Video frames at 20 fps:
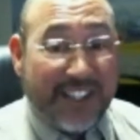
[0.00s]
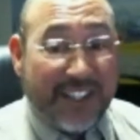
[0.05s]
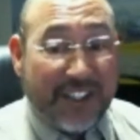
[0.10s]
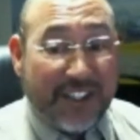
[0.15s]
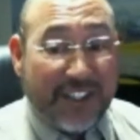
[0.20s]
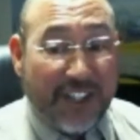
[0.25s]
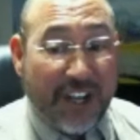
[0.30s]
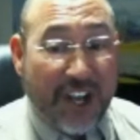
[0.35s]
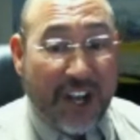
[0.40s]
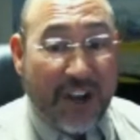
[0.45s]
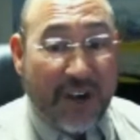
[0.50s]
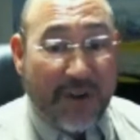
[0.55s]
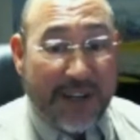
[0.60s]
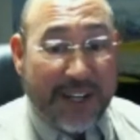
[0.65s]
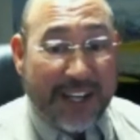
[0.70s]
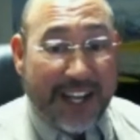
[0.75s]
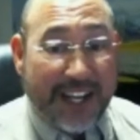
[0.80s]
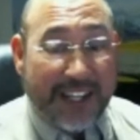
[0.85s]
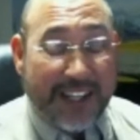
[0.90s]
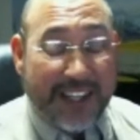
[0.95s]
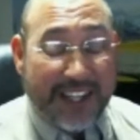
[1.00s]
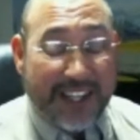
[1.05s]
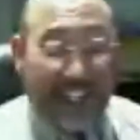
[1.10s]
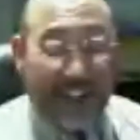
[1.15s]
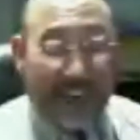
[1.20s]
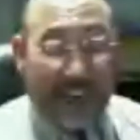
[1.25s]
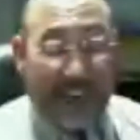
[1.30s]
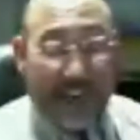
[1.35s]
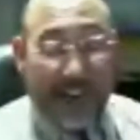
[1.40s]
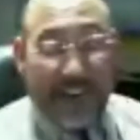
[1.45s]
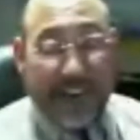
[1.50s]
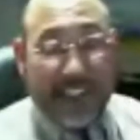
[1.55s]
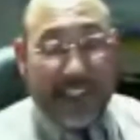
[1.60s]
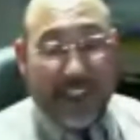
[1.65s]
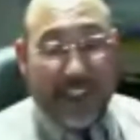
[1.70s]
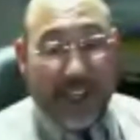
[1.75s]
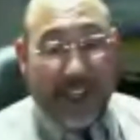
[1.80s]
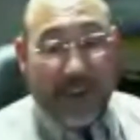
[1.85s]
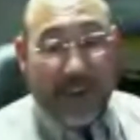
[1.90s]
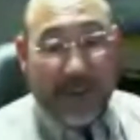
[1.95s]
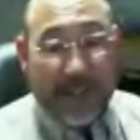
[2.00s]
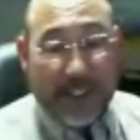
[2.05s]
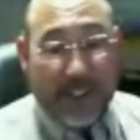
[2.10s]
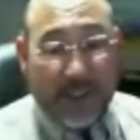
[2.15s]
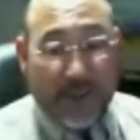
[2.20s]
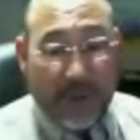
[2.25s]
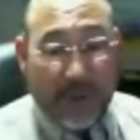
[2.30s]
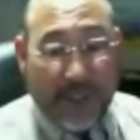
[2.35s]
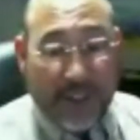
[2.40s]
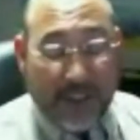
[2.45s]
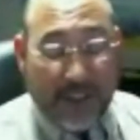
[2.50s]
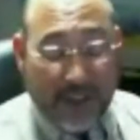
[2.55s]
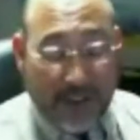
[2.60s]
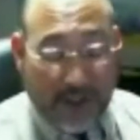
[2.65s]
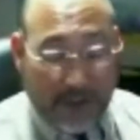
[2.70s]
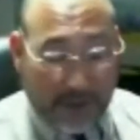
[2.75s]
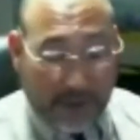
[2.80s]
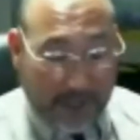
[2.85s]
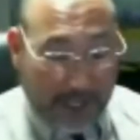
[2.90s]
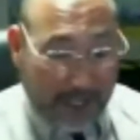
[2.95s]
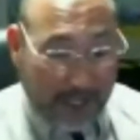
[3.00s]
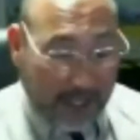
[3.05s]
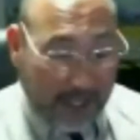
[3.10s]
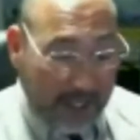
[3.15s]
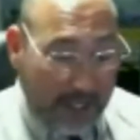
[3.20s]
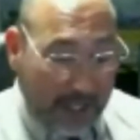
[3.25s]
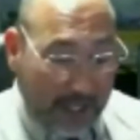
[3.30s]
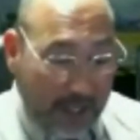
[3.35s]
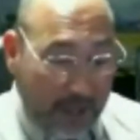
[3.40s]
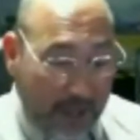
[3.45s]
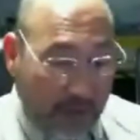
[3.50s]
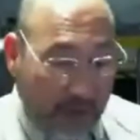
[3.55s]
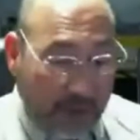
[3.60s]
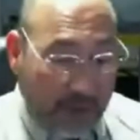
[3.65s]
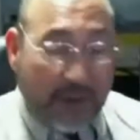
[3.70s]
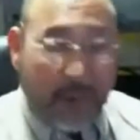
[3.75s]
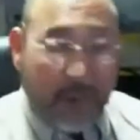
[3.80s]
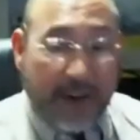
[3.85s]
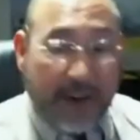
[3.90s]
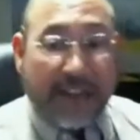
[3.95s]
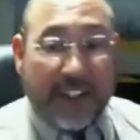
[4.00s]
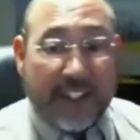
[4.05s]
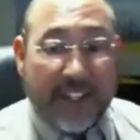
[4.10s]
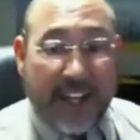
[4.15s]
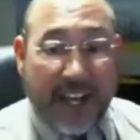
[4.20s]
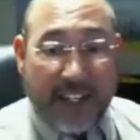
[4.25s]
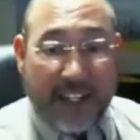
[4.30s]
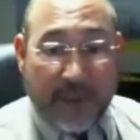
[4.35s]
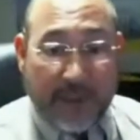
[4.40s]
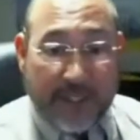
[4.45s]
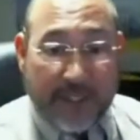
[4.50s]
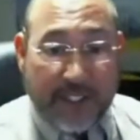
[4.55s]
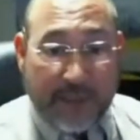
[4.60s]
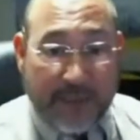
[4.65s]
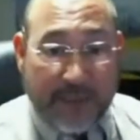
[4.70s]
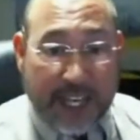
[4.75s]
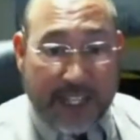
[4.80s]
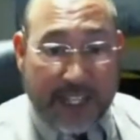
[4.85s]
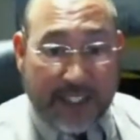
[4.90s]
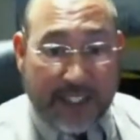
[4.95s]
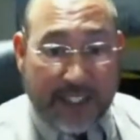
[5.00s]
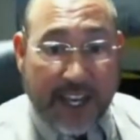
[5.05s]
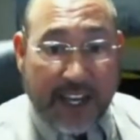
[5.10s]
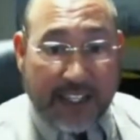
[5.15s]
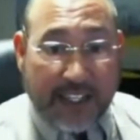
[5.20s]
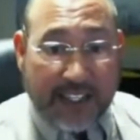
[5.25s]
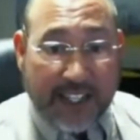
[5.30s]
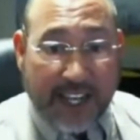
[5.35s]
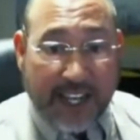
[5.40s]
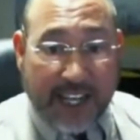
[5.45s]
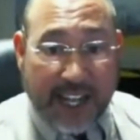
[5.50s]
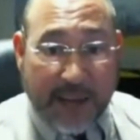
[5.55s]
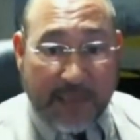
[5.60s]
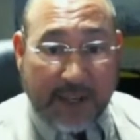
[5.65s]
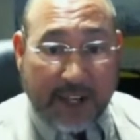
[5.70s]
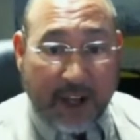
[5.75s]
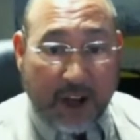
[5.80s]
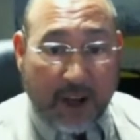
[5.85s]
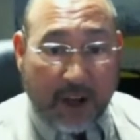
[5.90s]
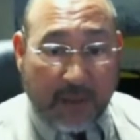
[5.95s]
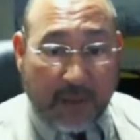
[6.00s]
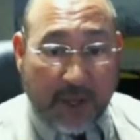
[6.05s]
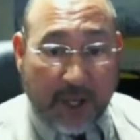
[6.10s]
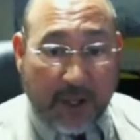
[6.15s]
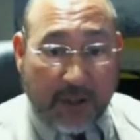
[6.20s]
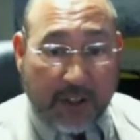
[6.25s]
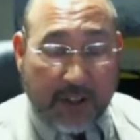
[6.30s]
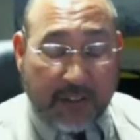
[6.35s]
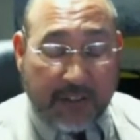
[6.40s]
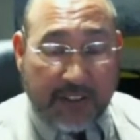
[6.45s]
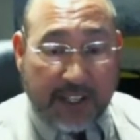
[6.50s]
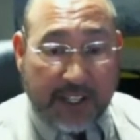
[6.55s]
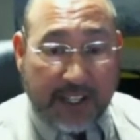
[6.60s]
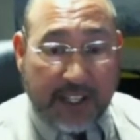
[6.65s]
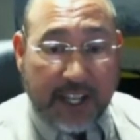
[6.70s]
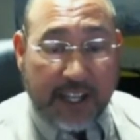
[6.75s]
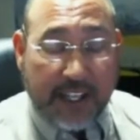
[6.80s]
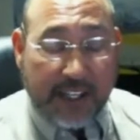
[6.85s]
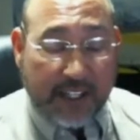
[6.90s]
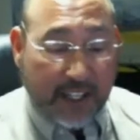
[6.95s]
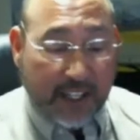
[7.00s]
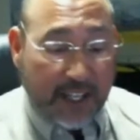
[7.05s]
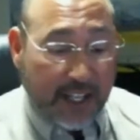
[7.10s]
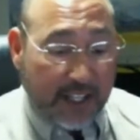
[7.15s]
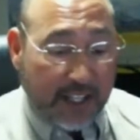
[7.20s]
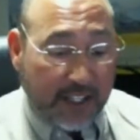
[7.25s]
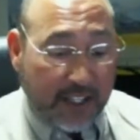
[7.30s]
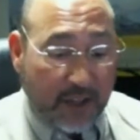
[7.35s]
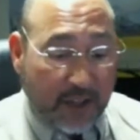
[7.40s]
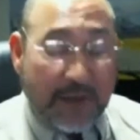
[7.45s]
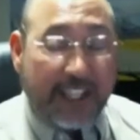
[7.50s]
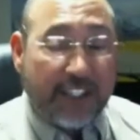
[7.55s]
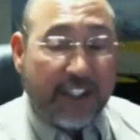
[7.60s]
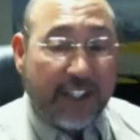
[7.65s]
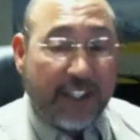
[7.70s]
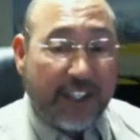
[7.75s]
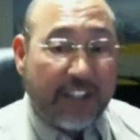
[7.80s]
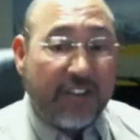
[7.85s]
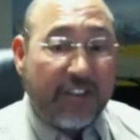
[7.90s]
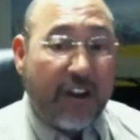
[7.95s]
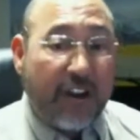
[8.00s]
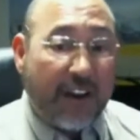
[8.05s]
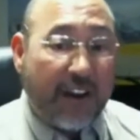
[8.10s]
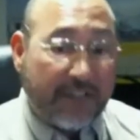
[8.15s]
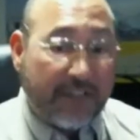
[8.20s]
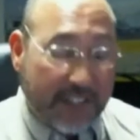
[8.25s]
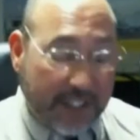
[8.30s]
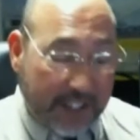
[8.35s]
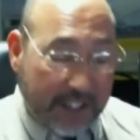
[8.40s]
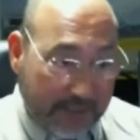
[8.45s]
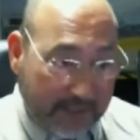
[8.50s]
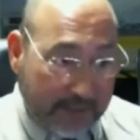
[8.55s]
to the show, and I think you're very generous with your advertisements about Dynamic Automotive, and you mention us often.